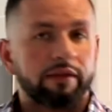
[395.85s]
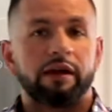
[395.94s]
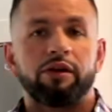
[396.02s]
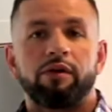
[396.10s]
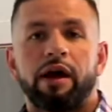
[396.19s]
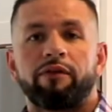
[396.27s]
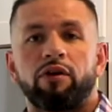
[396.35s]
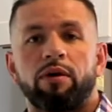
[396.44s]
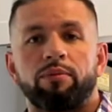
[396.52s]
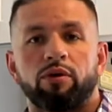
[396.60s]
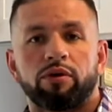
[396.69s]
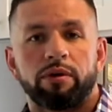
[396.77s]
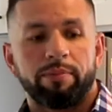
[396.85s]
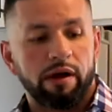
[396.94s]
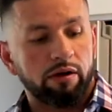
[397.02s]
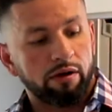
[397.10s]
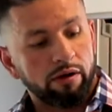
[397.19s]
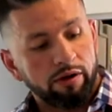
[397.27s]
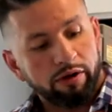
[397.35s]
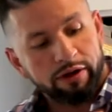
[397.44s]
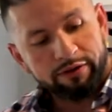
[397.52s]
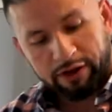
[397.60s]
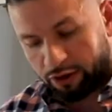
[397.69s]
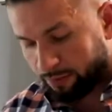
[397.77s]
that you have it all broken apart, you're
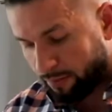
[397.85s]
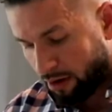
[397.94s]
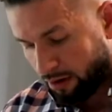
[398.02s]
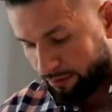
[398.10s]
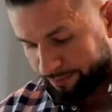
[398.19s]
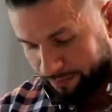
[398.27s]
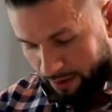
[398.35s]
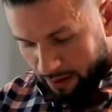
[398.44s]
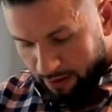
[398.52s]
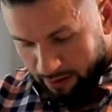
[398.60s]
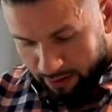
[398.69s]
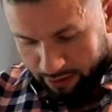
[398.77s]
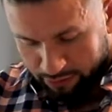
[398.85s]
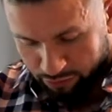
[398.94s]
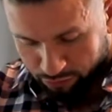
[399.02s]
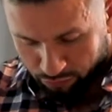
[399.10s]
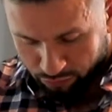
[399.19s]
gonna take your ball and just